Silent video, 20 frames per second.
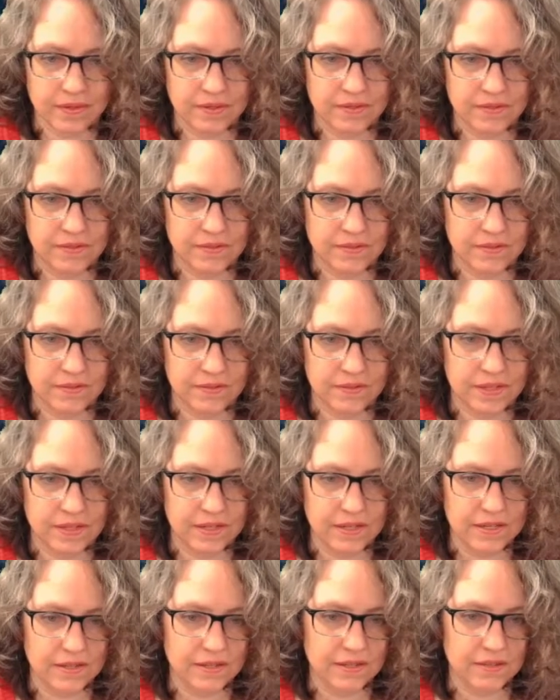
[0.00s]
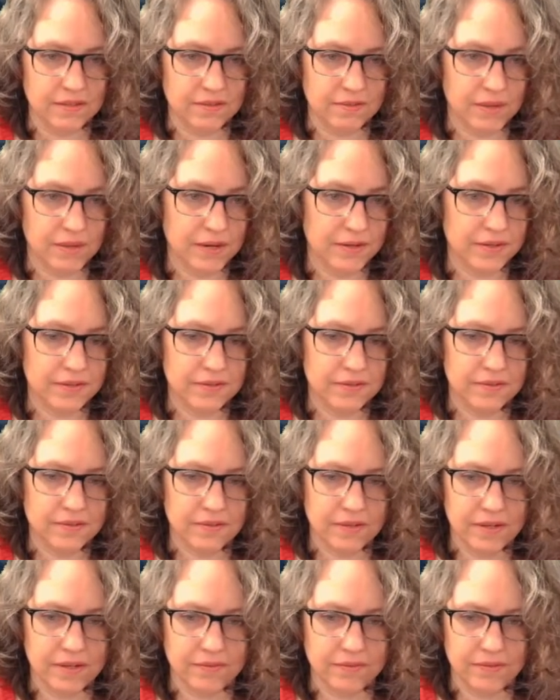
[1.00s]
Just looking at this, wow, I still
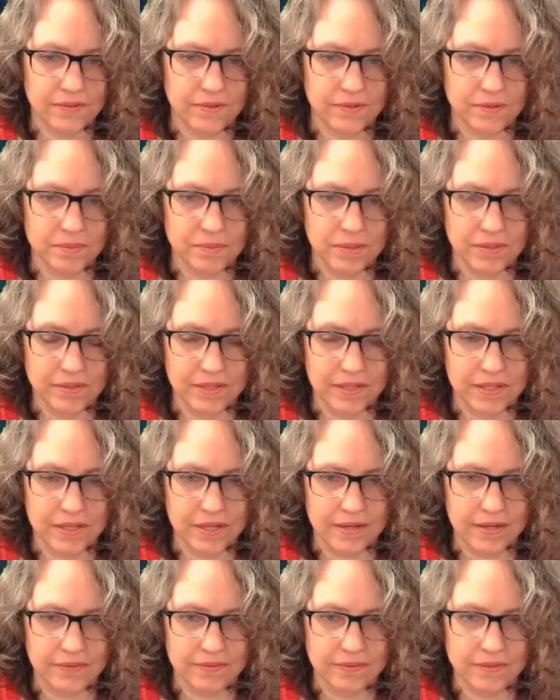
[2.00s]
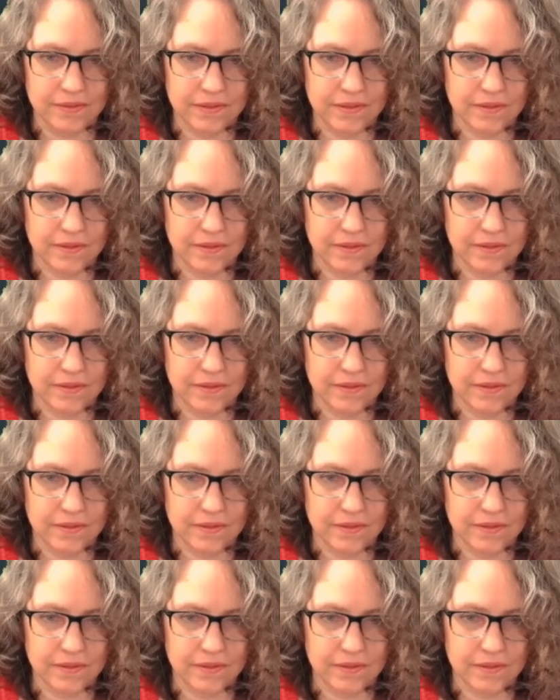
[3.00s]
have durability left.